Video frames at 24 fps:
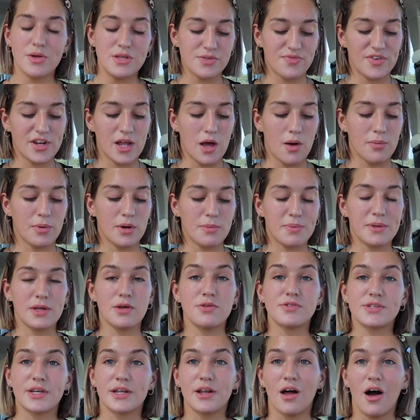in this video, I'm going to be
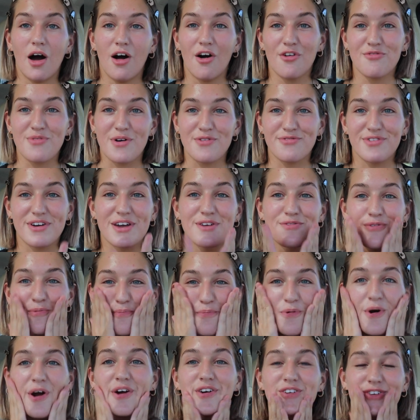using all of my
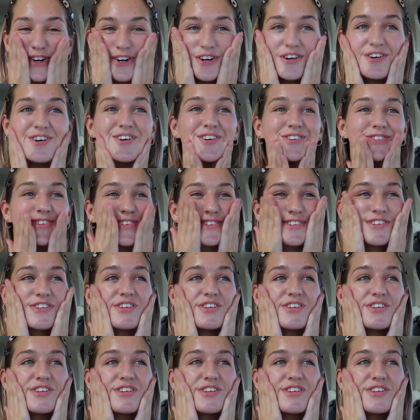favourite products